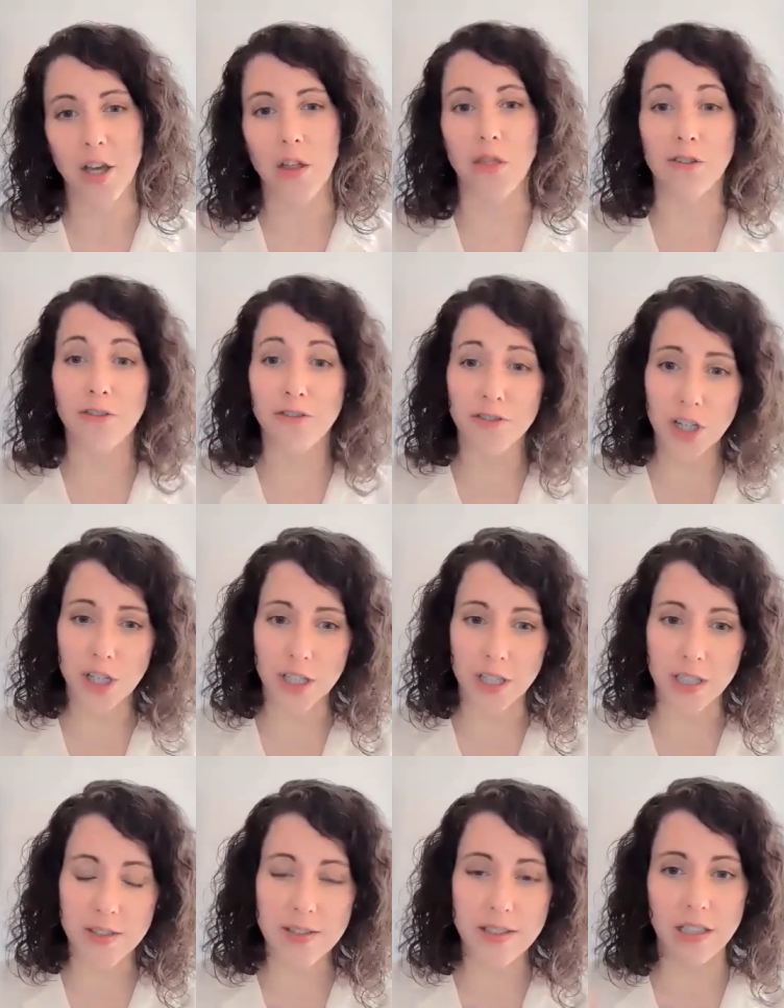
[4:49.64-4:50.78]
The
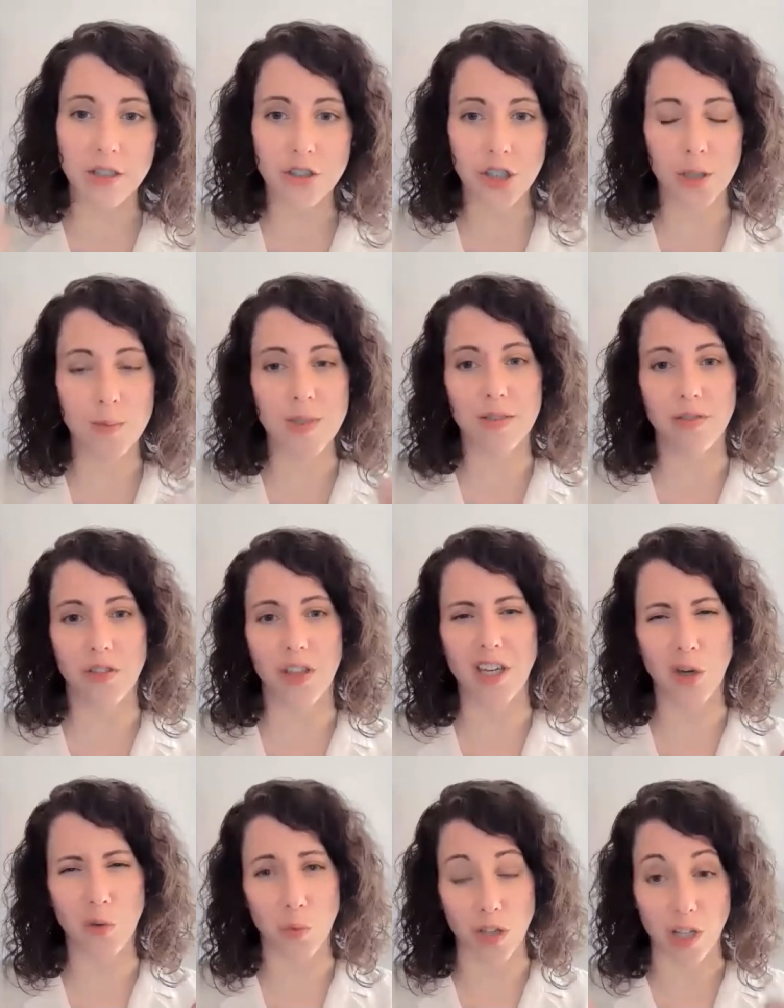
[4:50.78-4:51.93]
first, in terms of
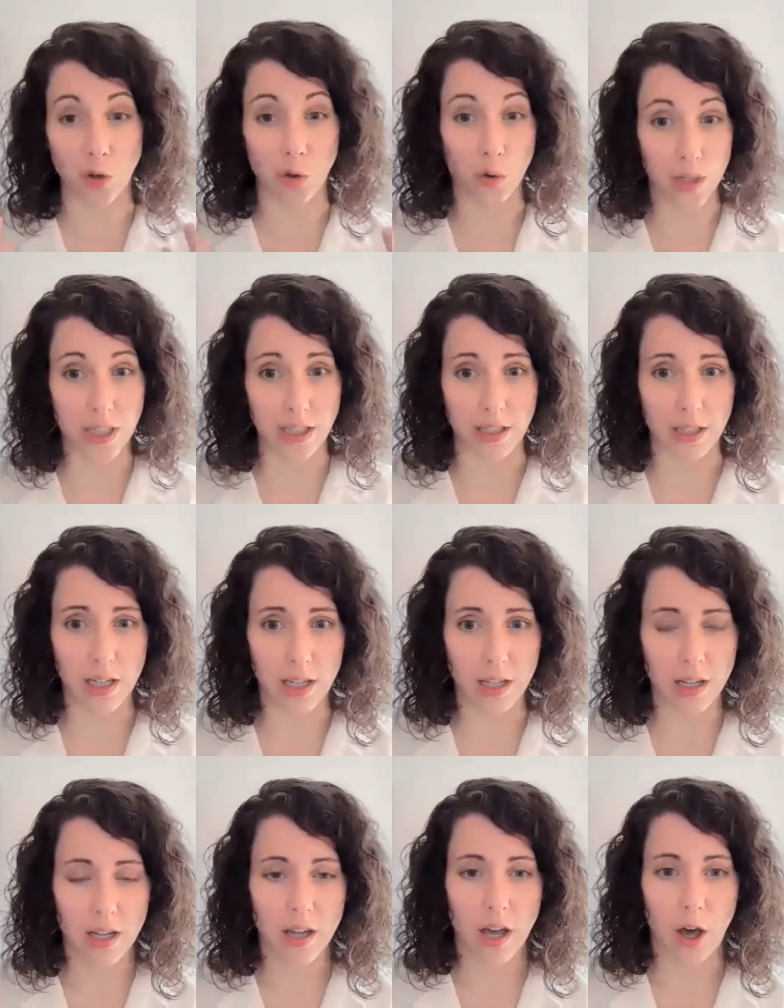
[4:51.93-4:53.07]
thinking really critically
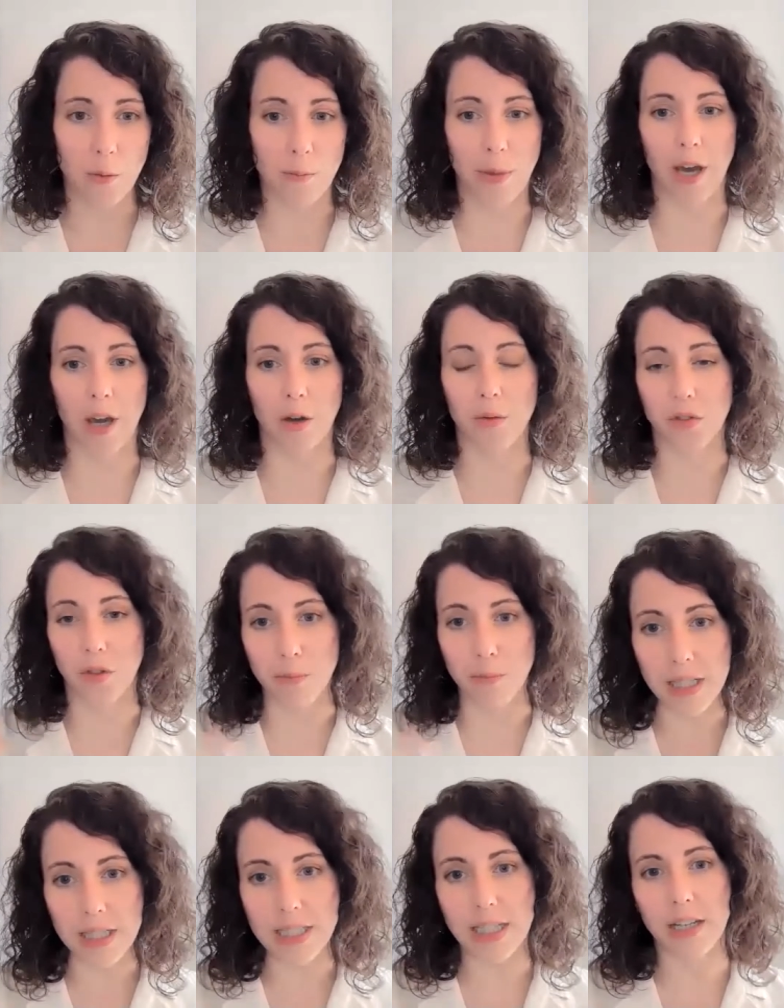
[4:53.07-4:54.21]
about the
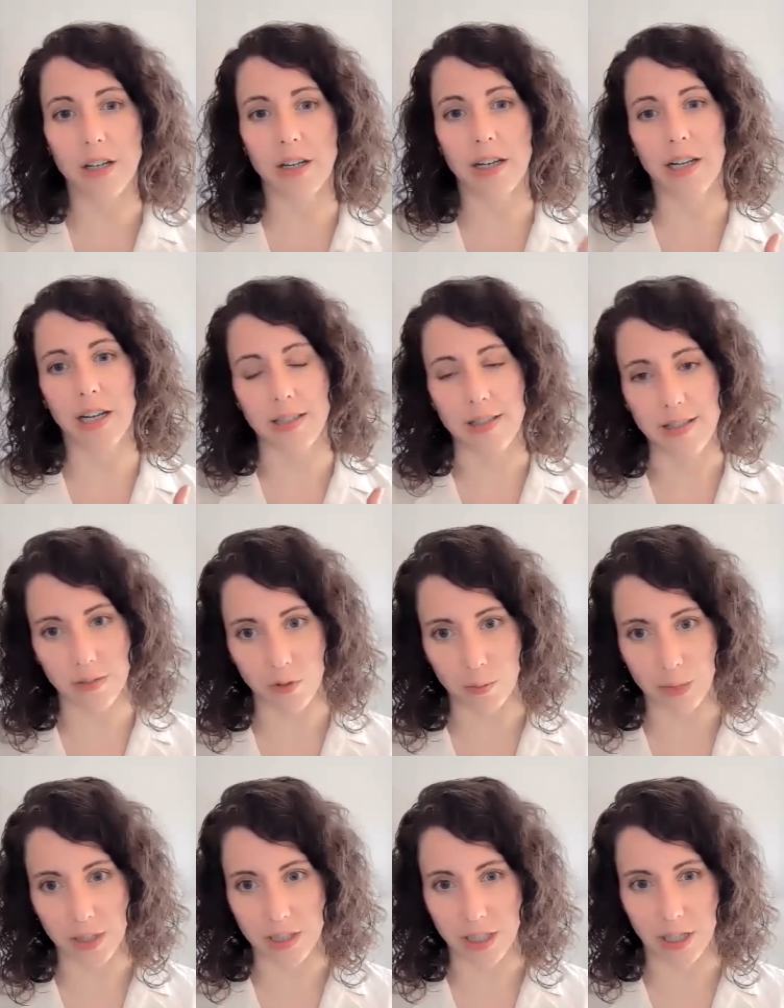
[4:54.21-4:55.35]
military and civil
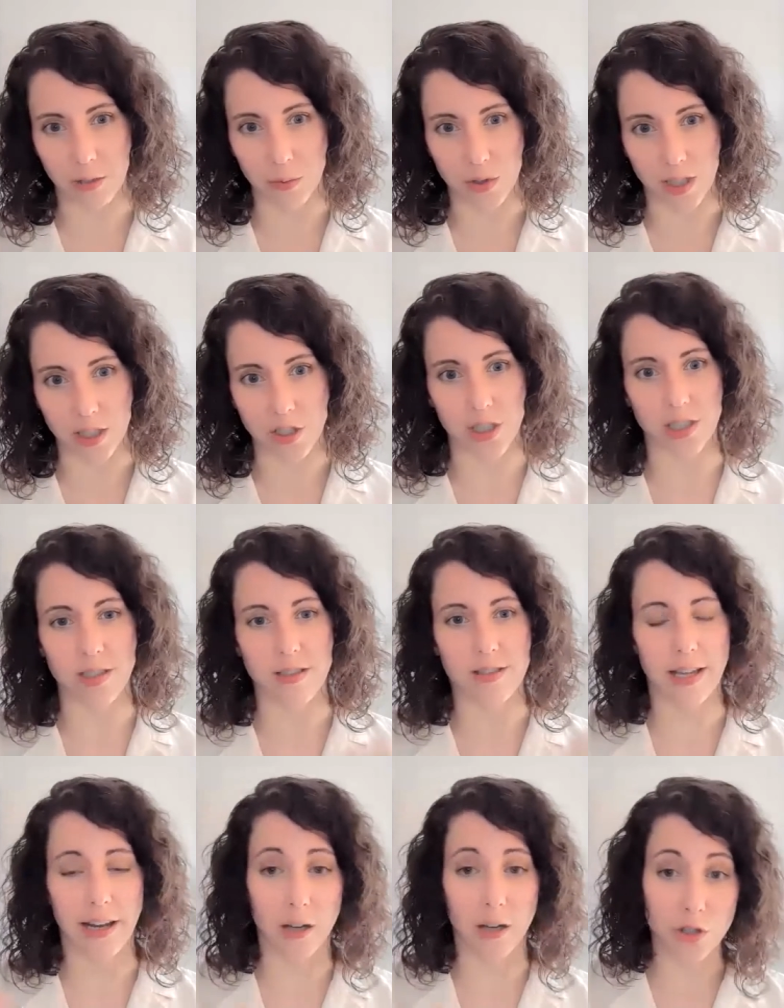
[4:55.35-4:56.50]
military relations
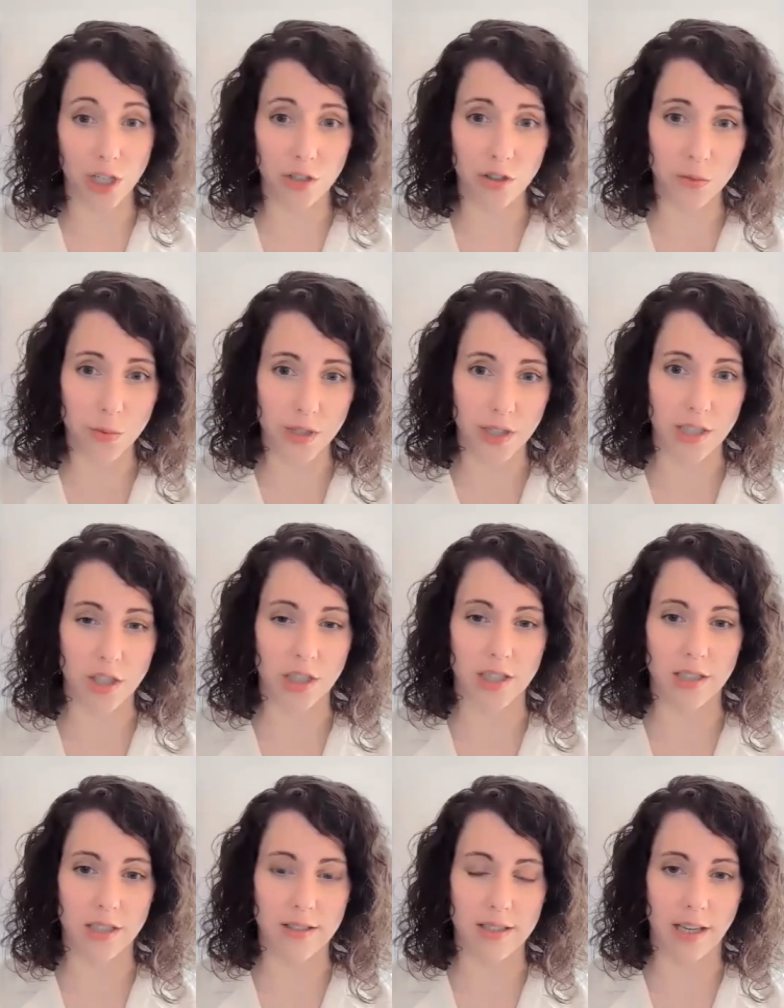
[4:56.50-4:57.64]
and how gender
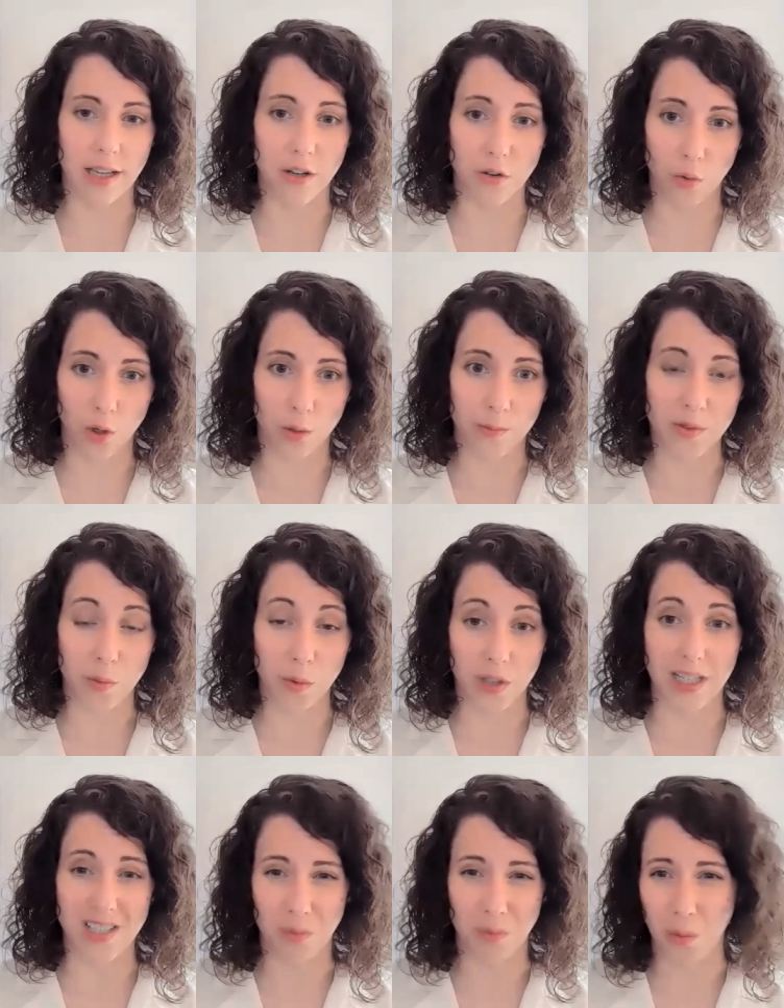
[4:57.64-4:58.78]
relations and norms
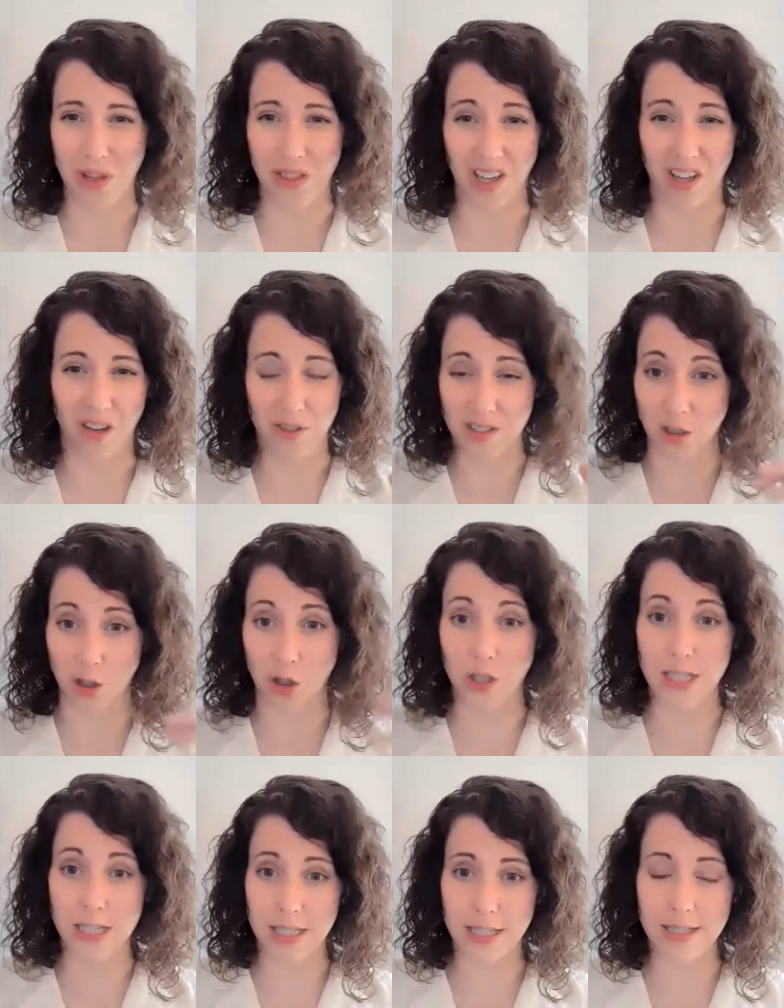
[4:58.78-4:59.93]
relate to what we think of as a good
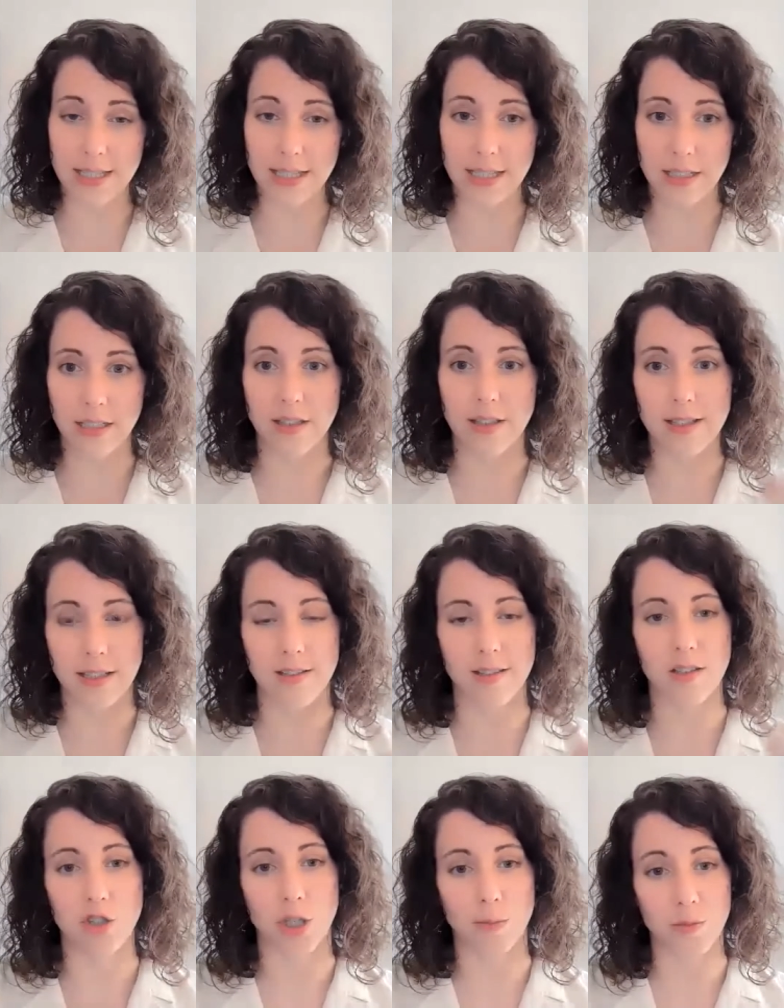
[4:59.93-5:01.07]
citizen and
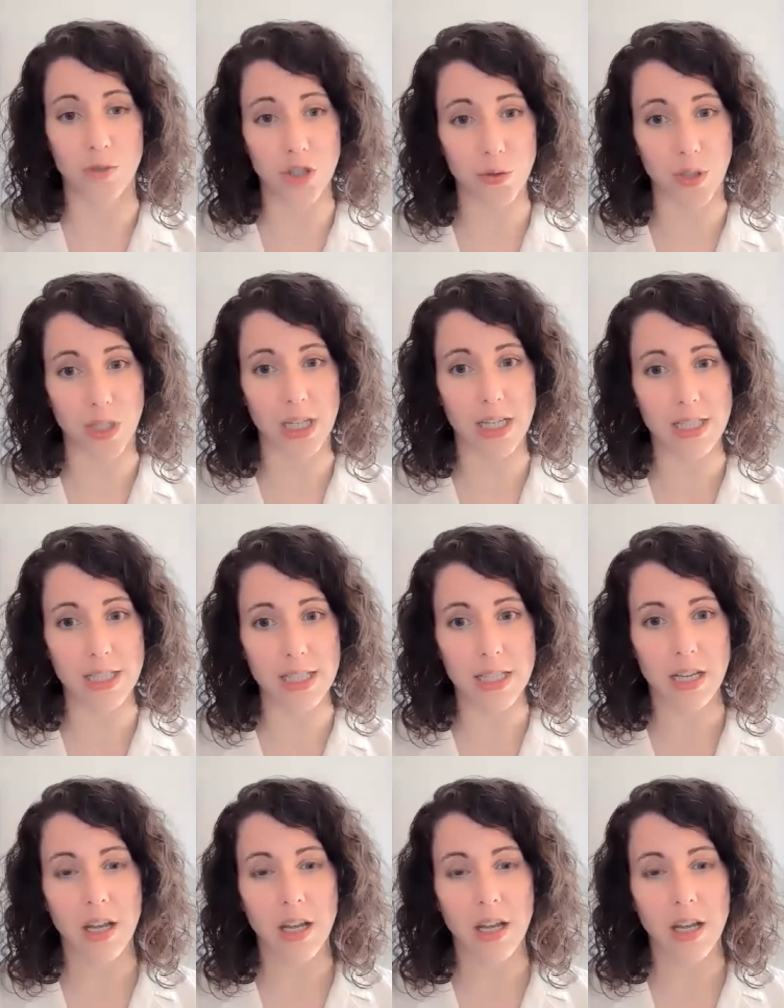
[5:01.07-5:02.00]
citizenship duties.